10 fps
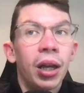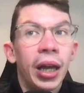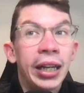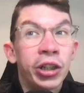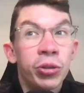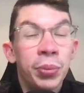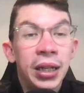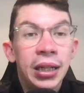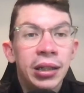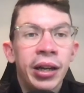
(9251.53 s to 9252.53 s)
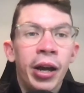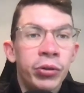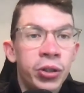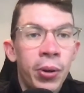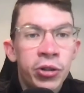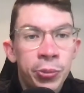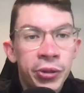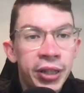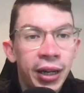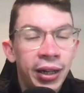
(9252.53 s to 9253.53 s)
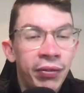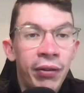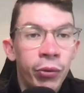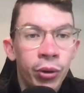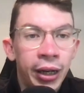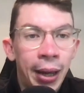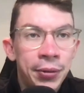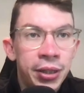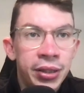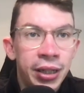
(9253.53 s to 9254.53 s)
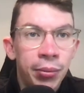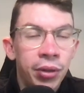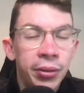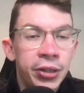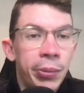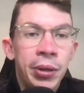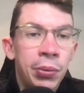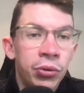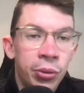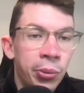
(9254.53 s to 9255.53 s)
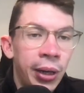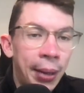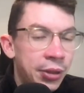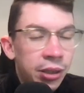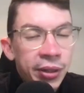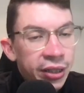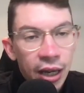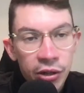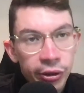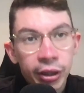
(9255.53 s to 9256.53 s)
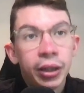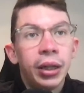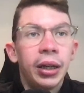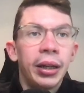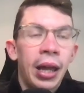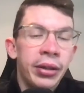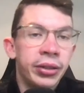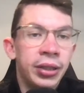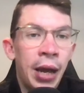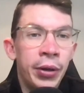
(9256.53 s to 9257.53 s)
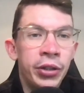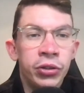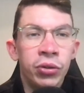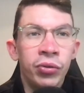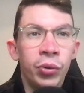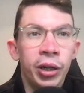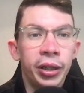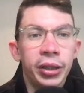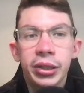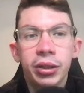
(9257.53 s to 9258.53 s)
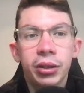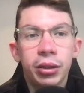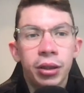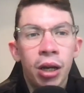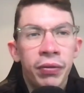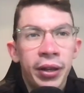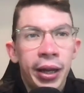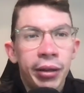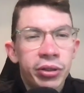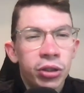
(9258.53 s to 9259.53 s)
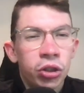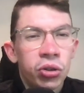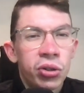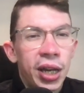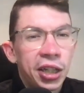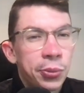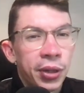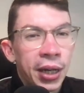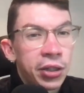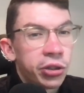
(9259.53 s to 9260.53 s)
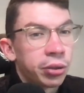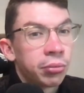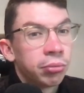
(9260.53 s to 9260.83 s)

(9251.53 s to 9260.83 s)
He could be, 200% if everyone captains him and some people triple captain him, etc. That's how it sort of works. Hopefully that's a good explanation.